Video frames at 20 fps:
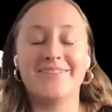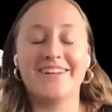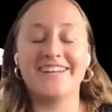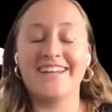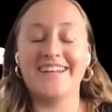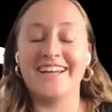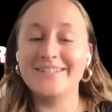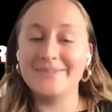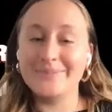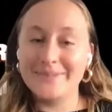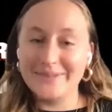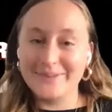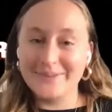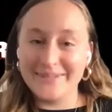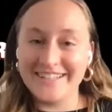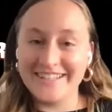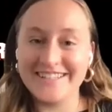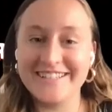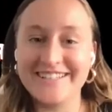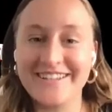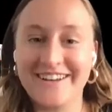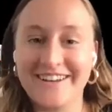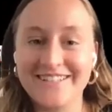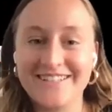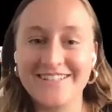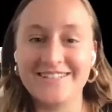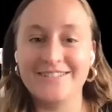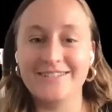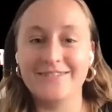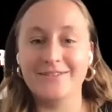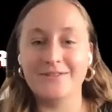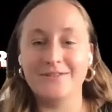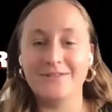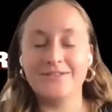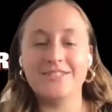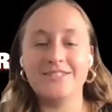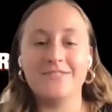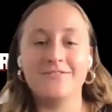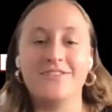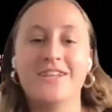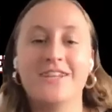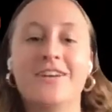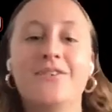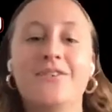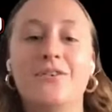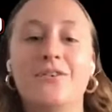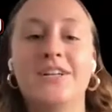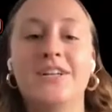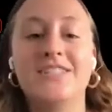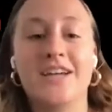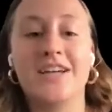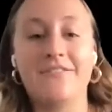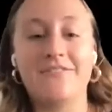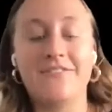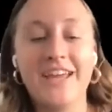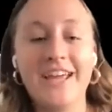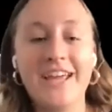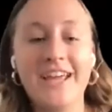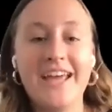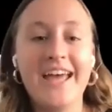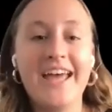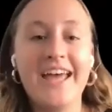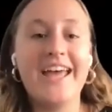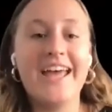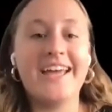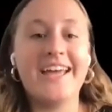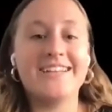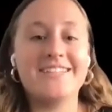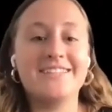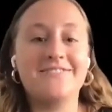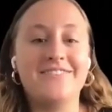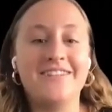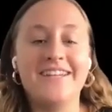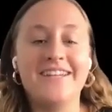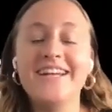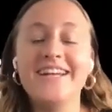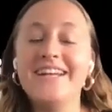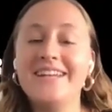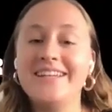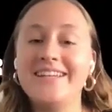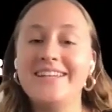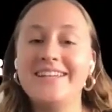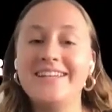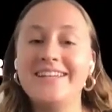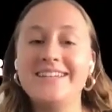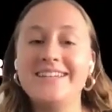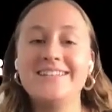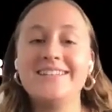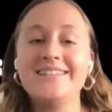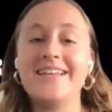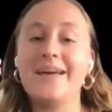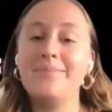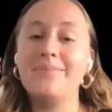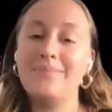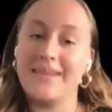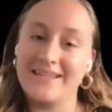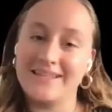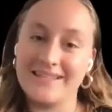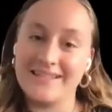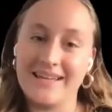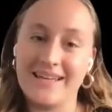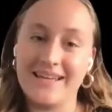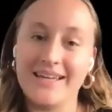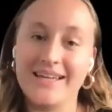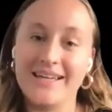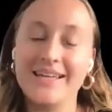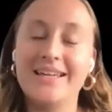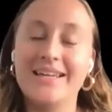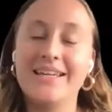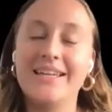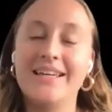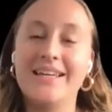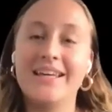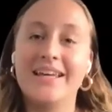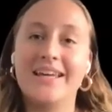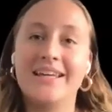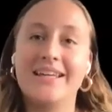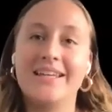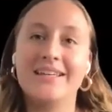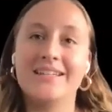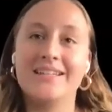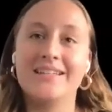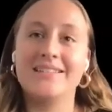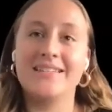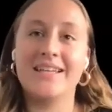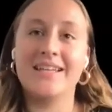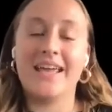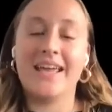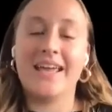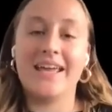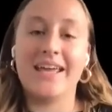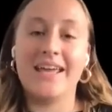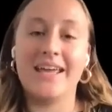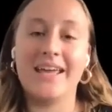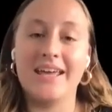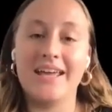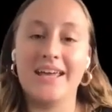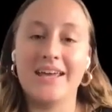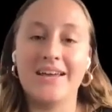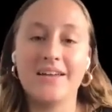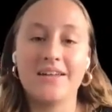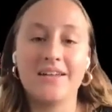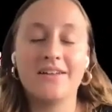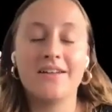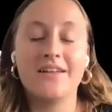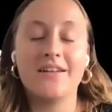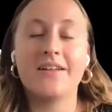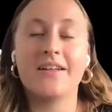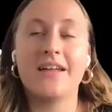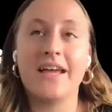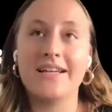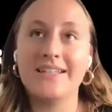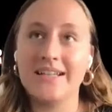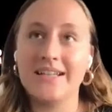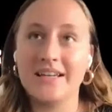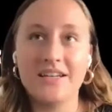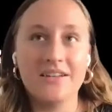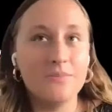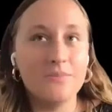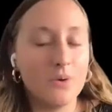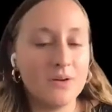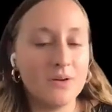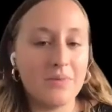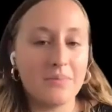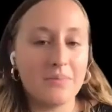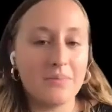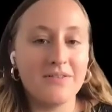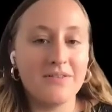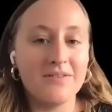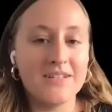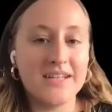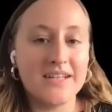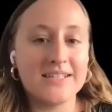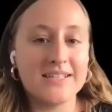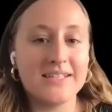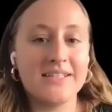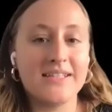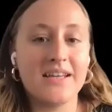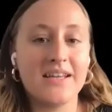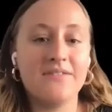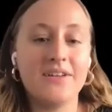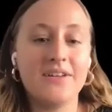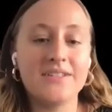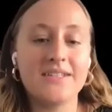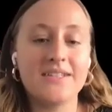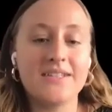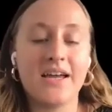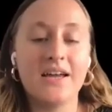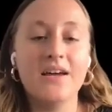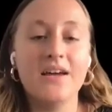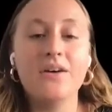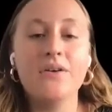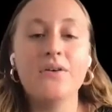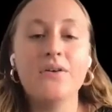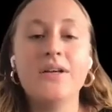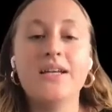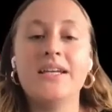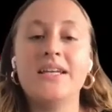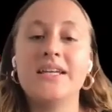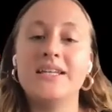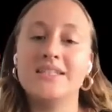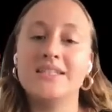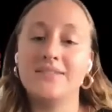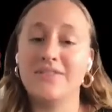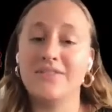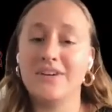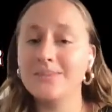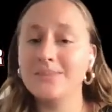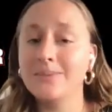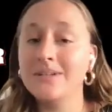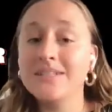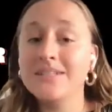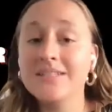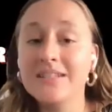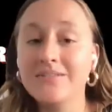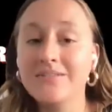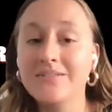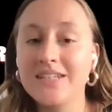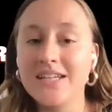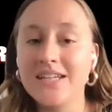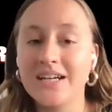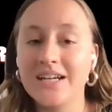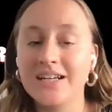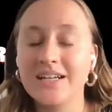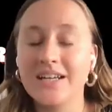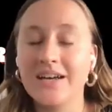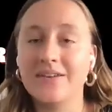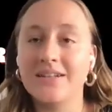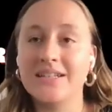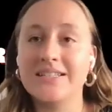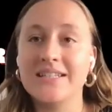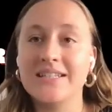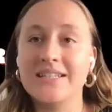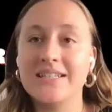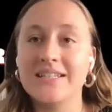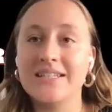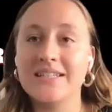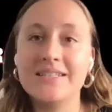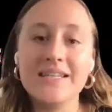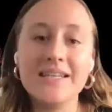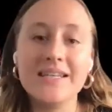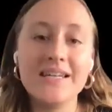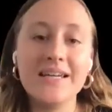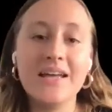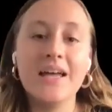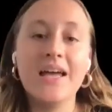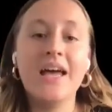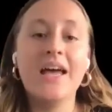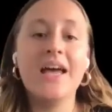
next week we get to talk to Tavita Uhatafe. Tavita is amazing. He is a executive board member of the Texas AFL-CIO. He is the vice president of the Tarrant County CLC.